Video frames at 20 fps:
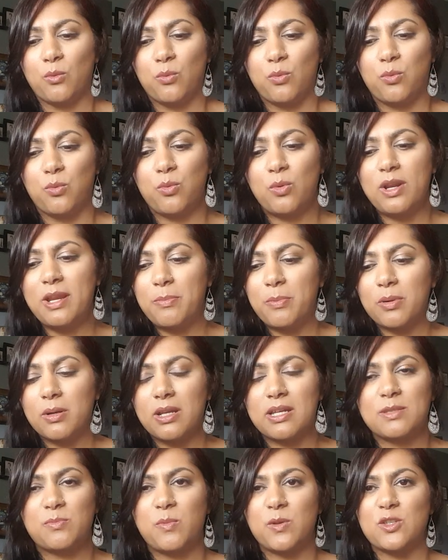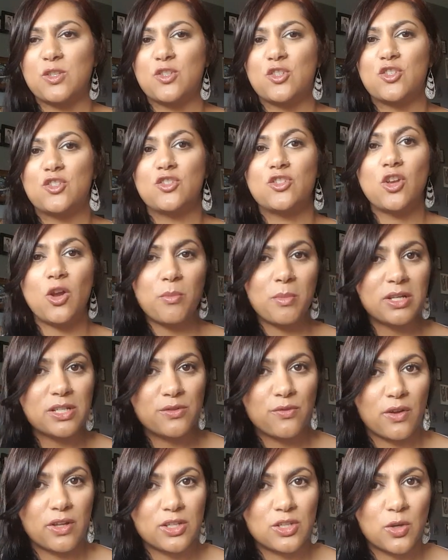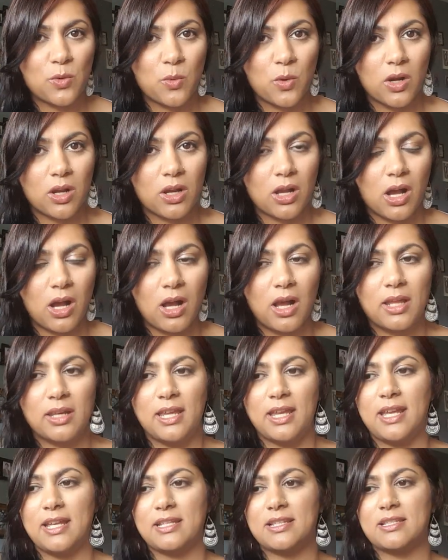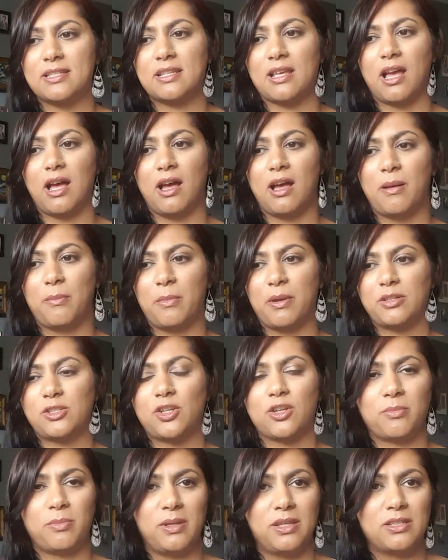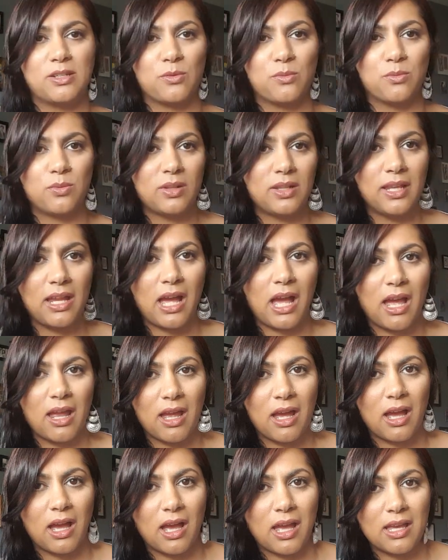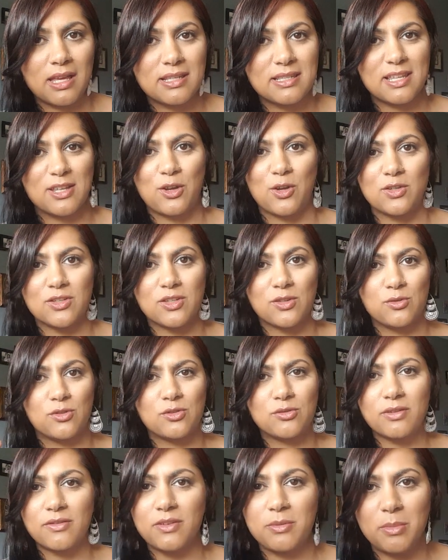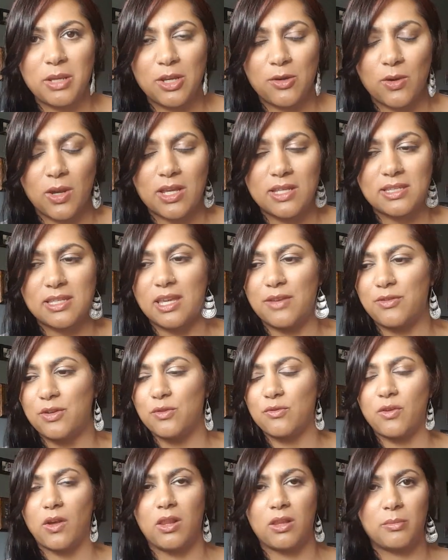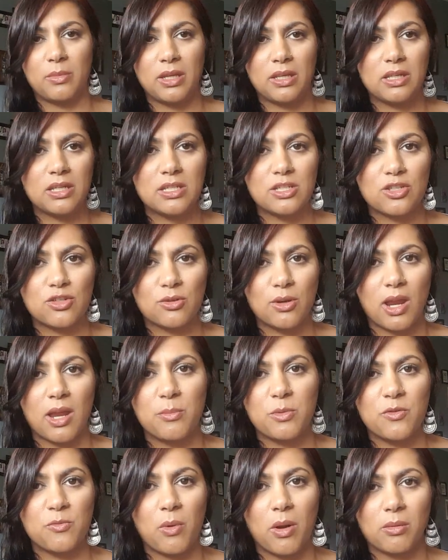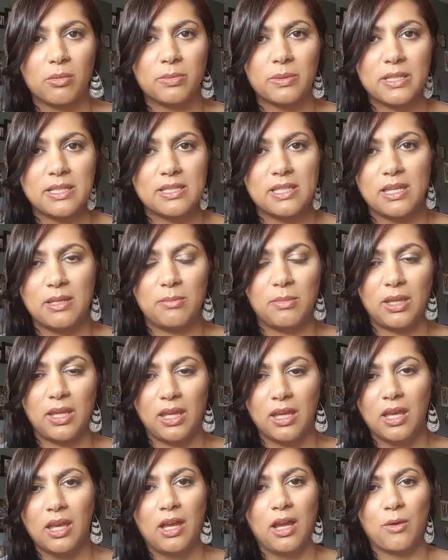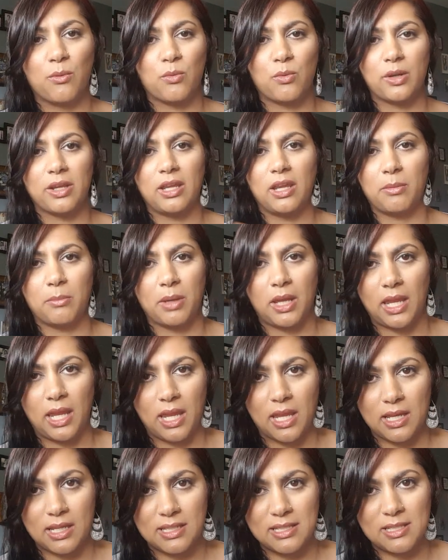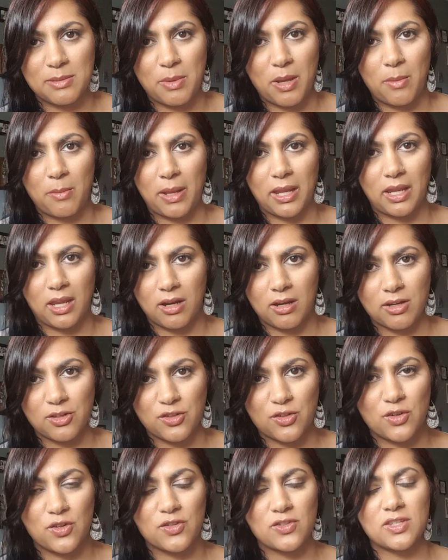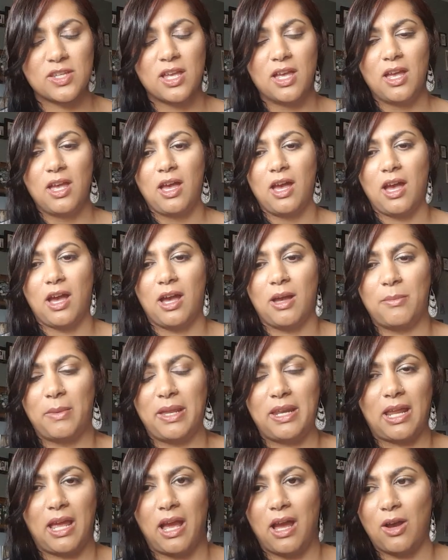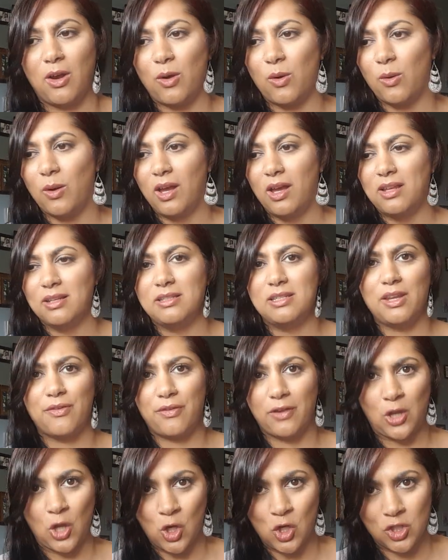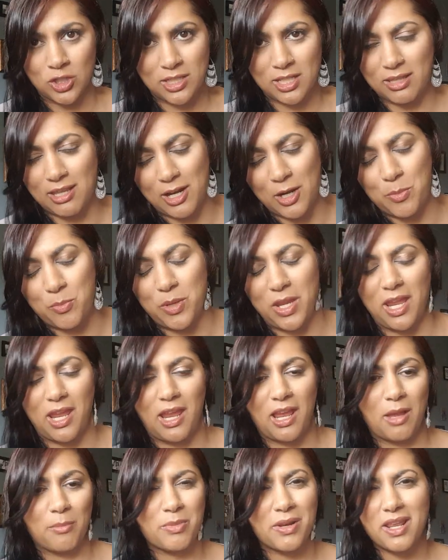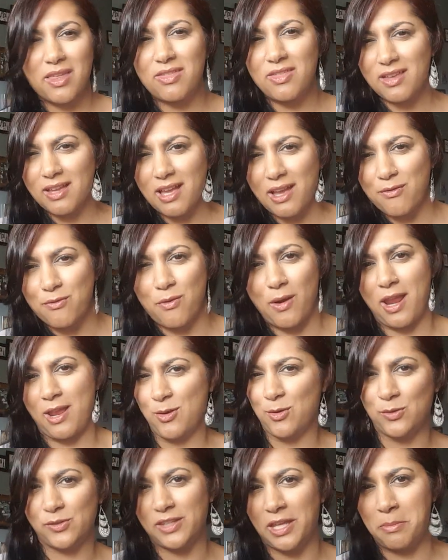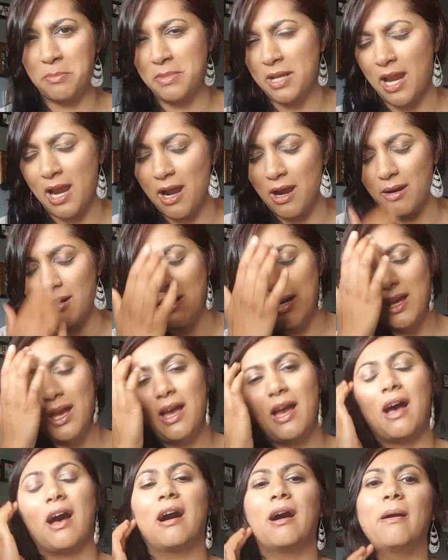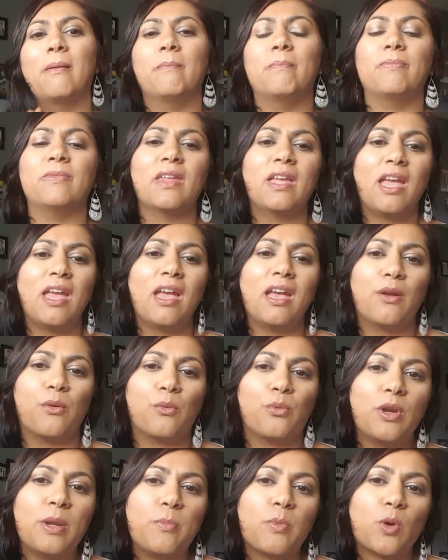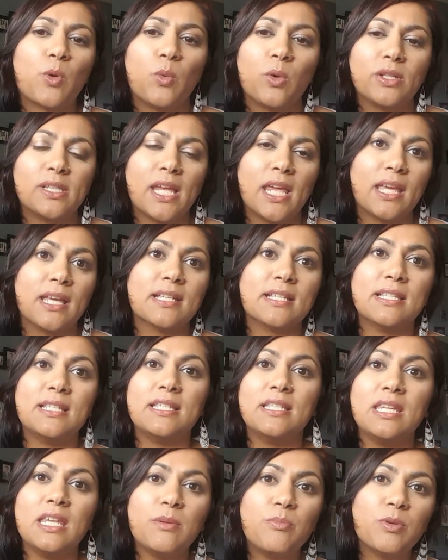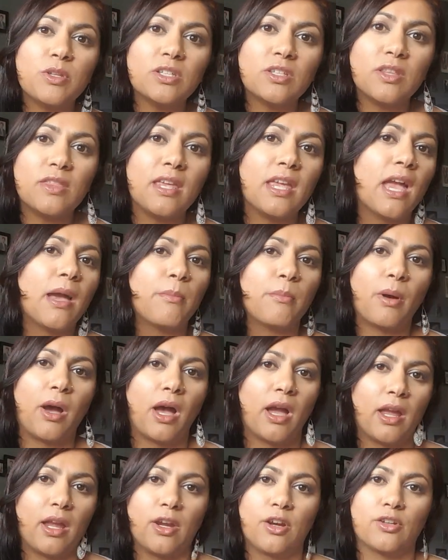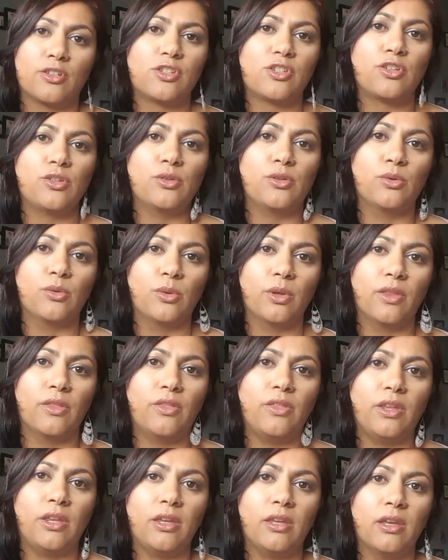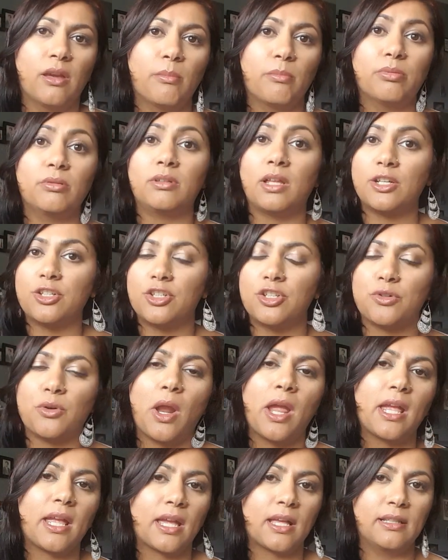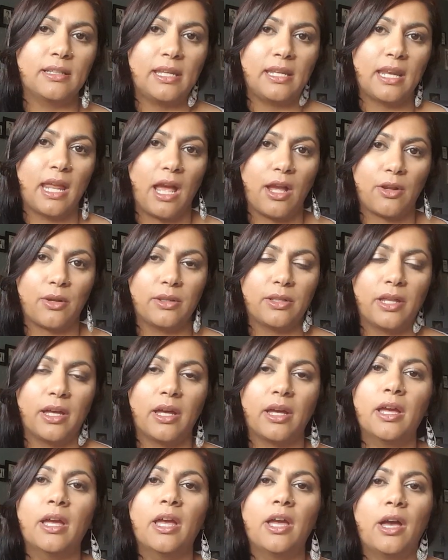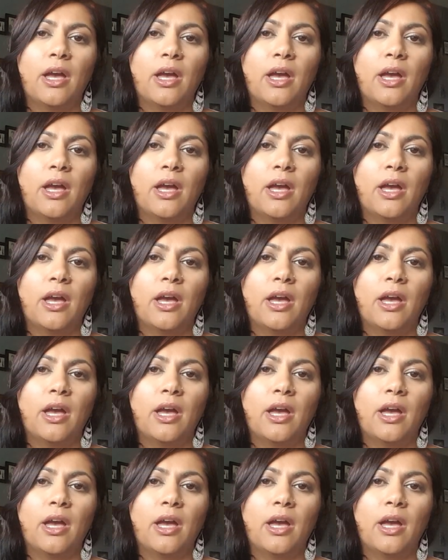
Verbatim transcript: Reaper has been so much fun to work on. It's um, took me to really high highs and also driven me crazy. If you follow me on Instagram, you've probably seen me wringing my hands about my characters um, and how difficult they're being. But I think I've wrangled them now. Um, Reaper will take us deep into the Empire to the bloodshrike Helene Aquilla,